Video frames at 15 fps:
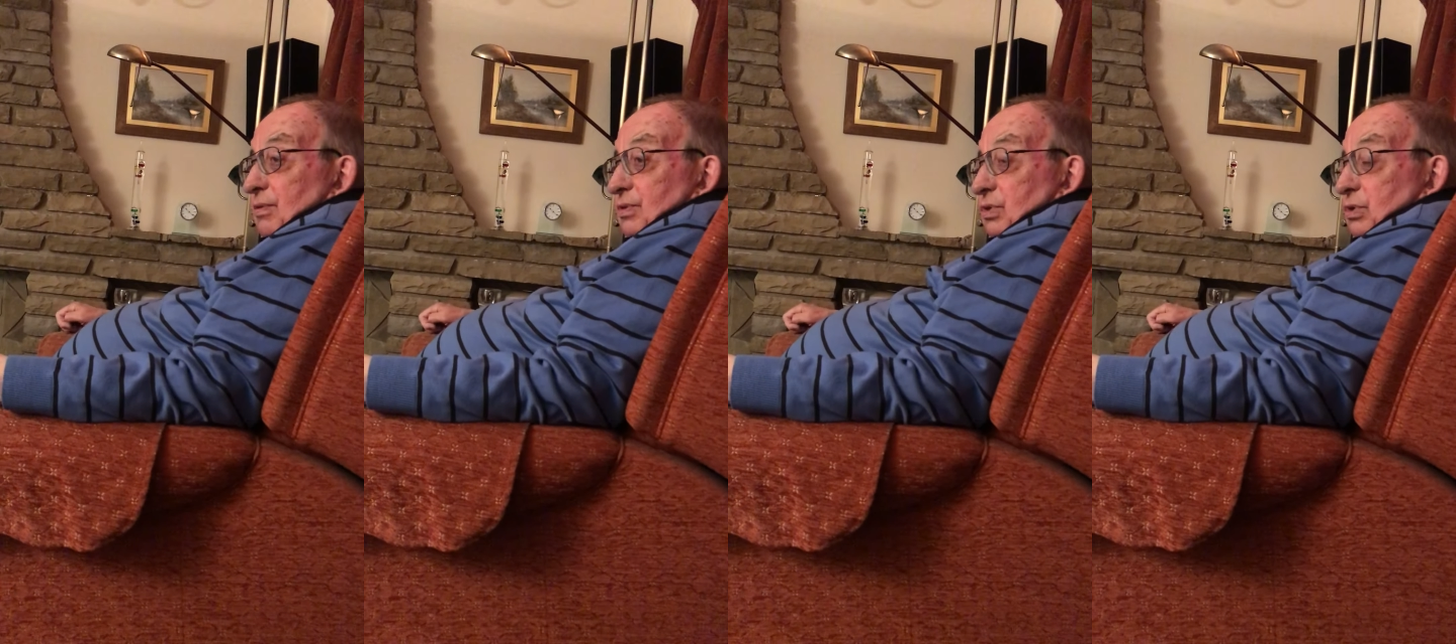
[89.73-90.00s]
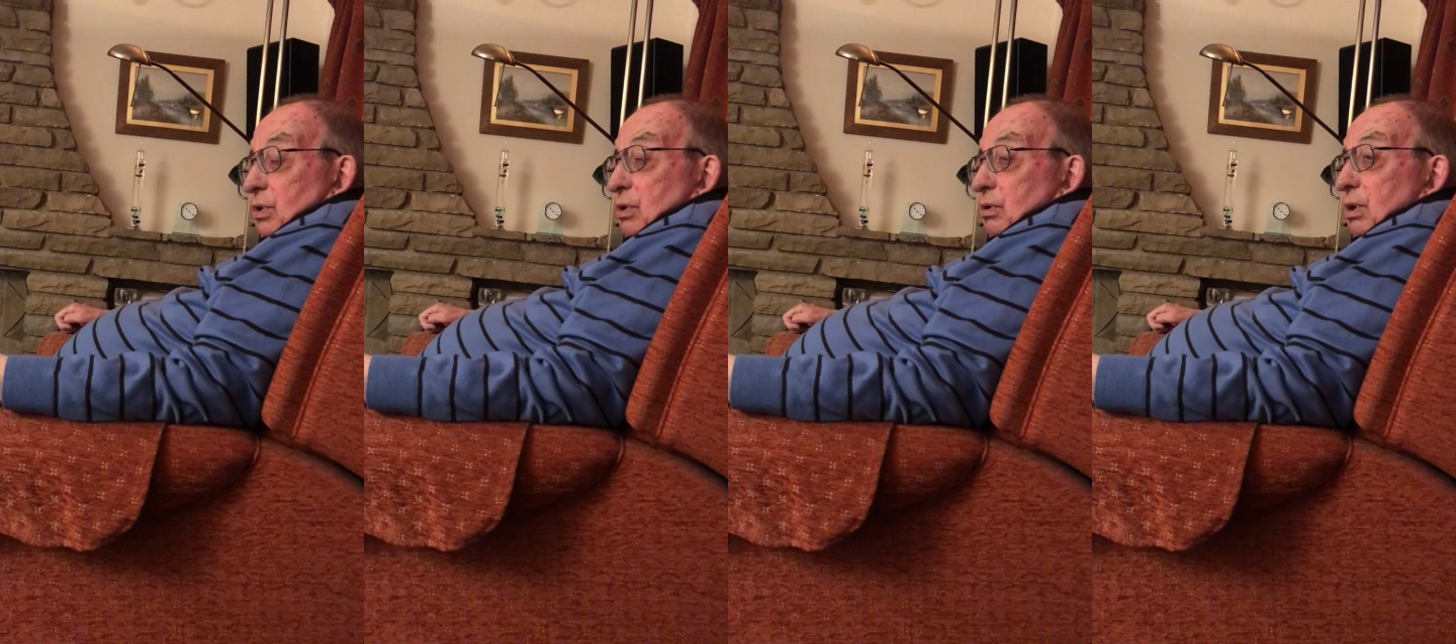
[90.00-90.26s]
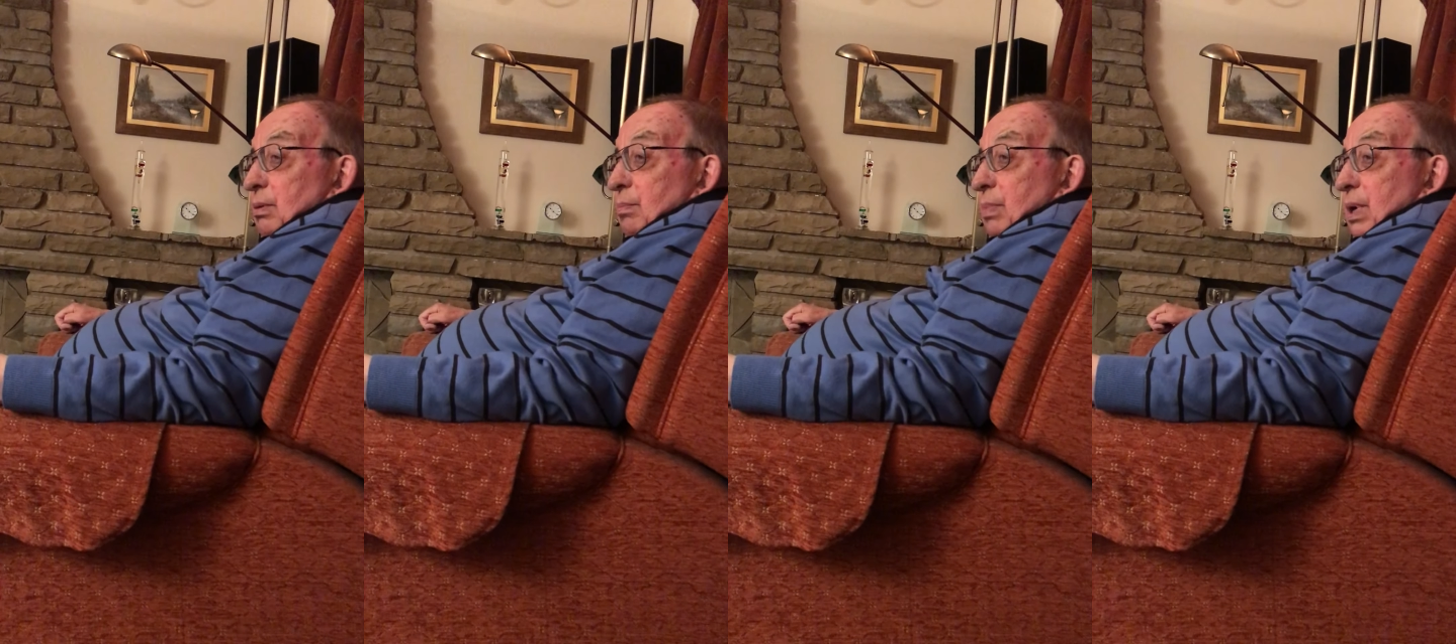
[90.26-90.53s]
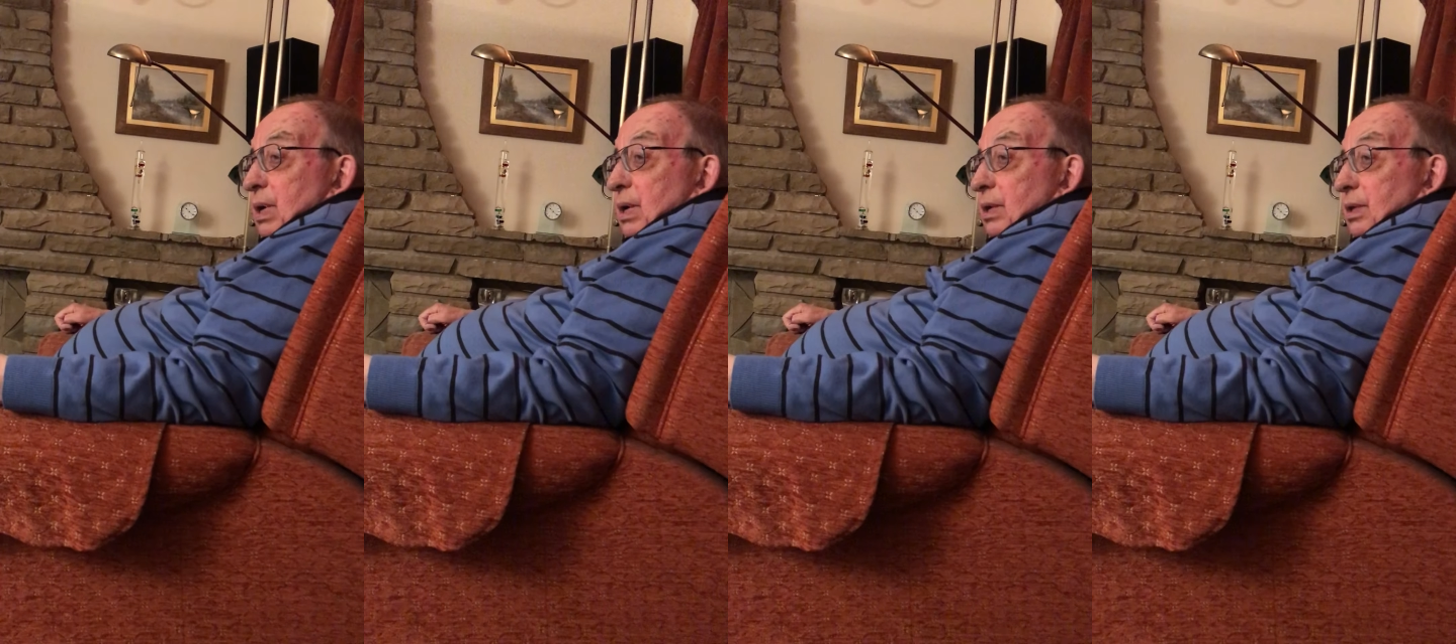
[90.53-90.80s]
of Scotland
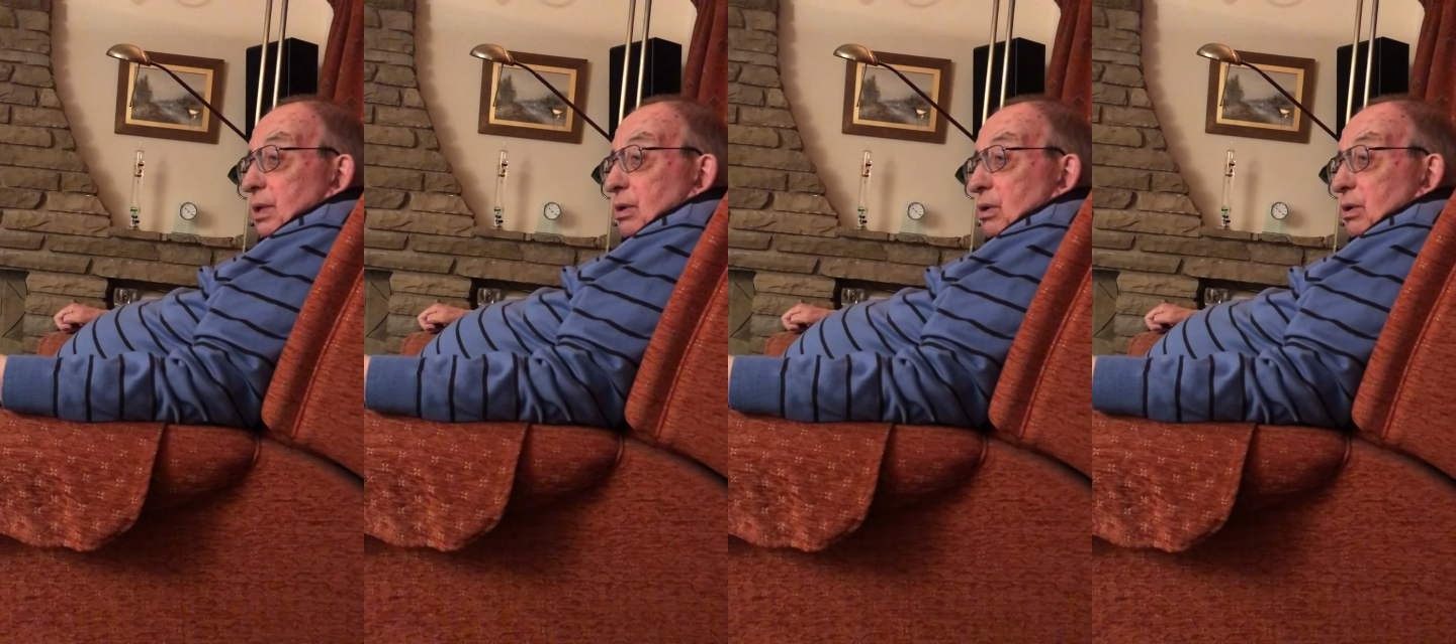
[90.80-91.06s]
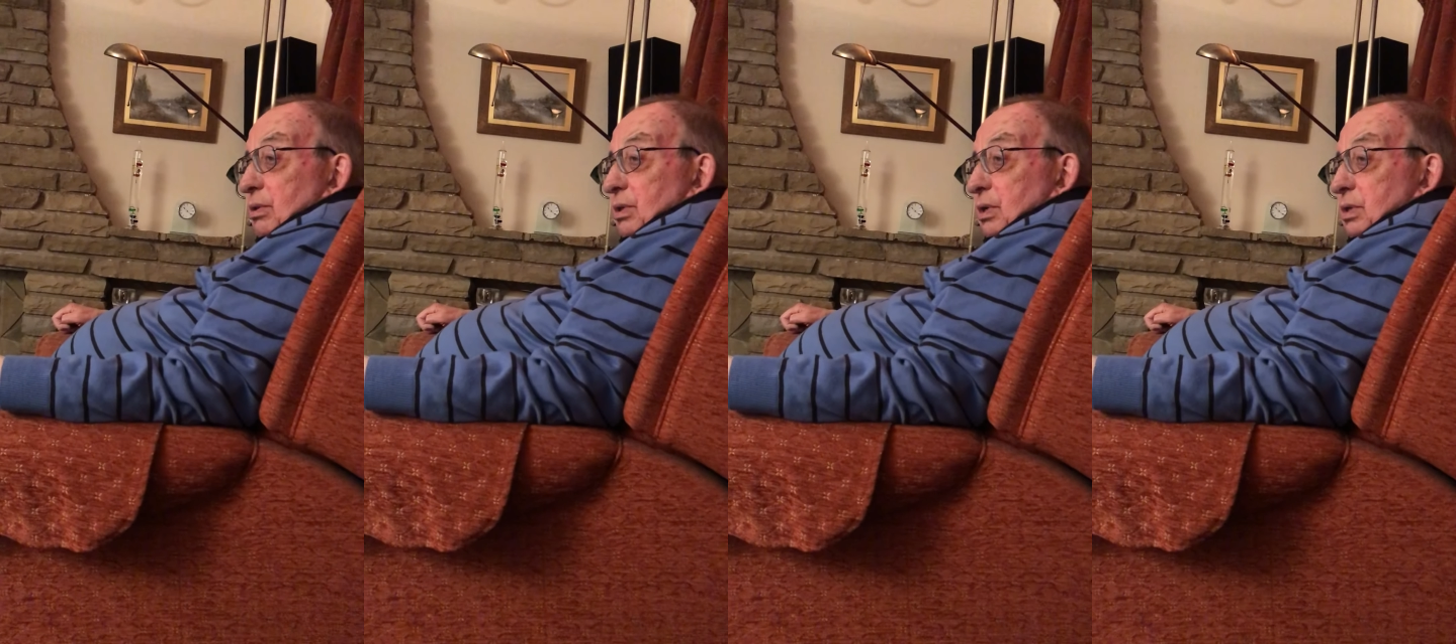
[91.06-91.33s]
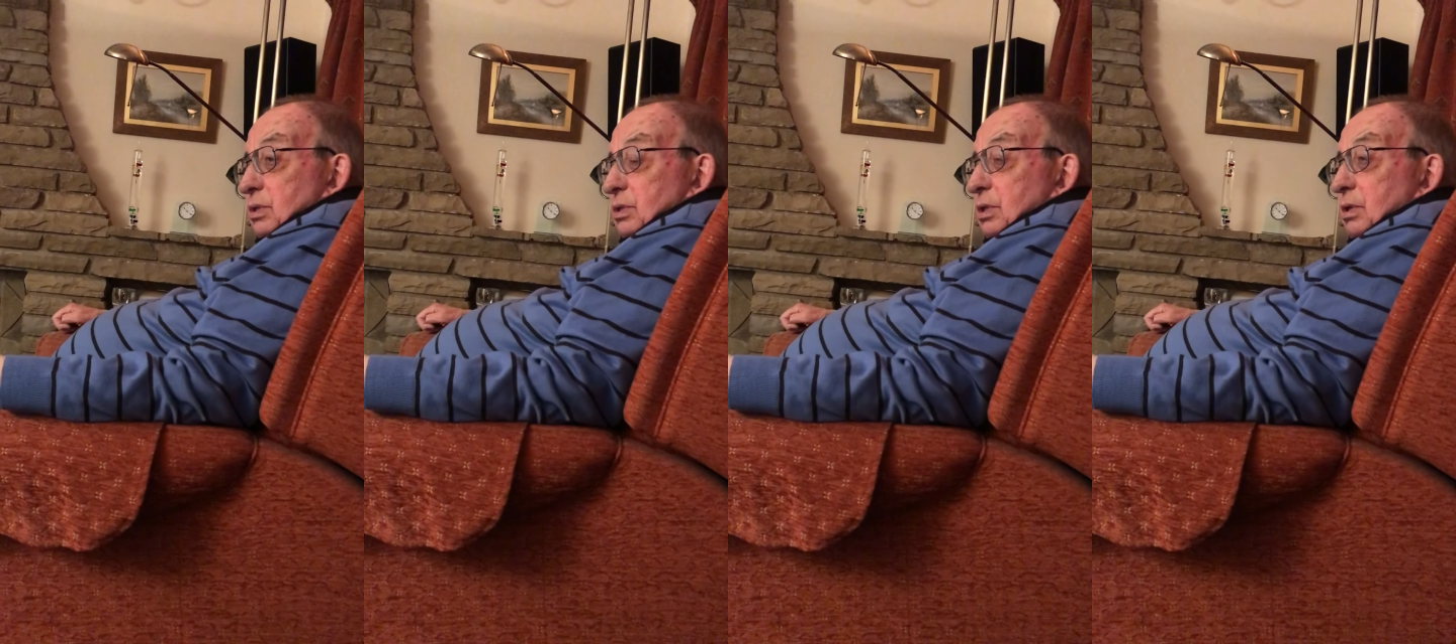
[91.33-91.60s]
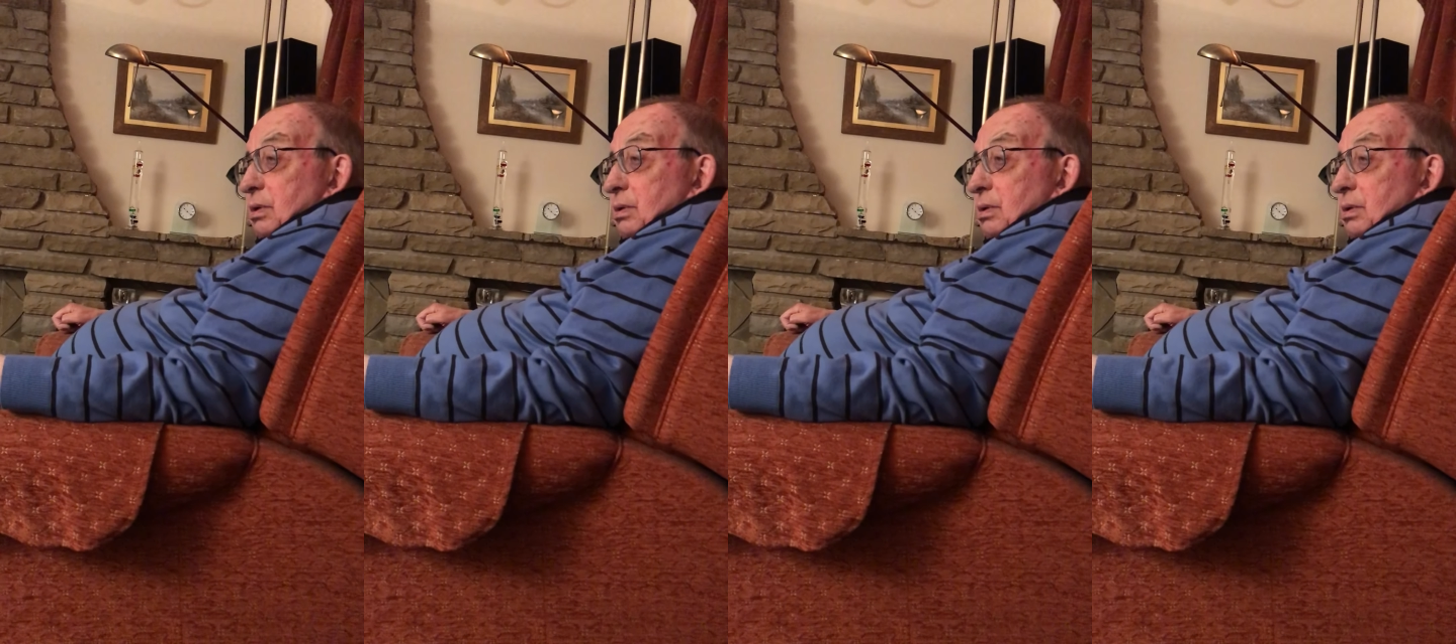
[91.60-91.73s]
bar the northeast.